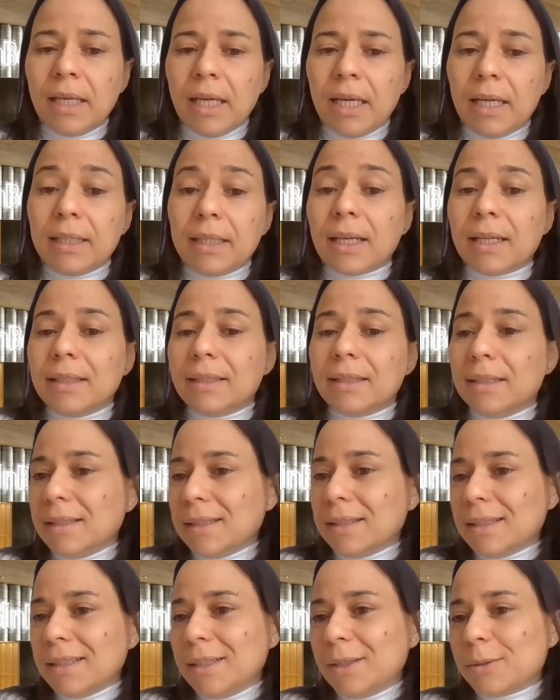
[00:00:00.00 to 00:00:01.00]
And
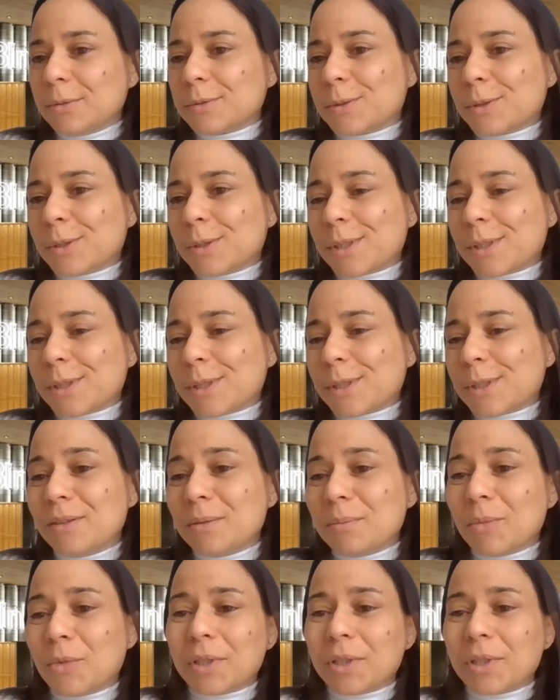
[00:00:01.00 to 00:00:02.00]
ideally, of course,
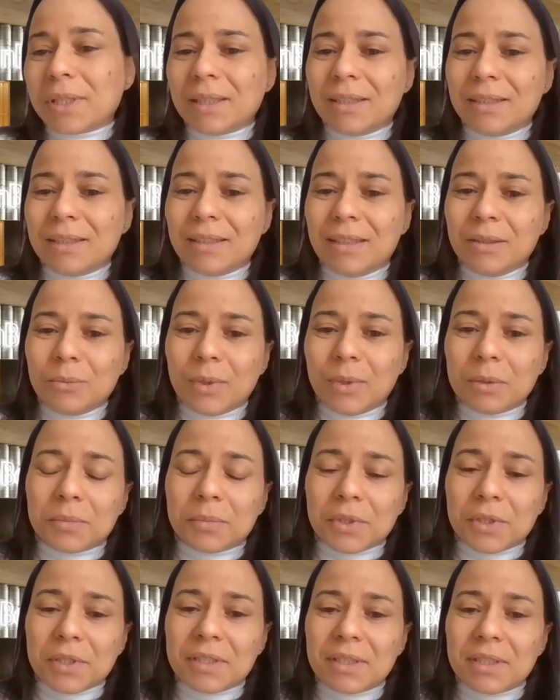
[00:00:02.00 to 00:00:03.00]
having more than one
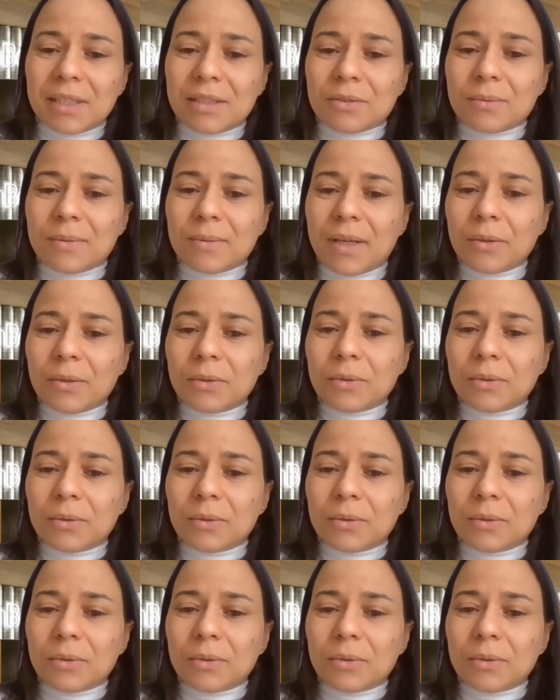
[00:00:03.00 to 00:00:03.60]
person as well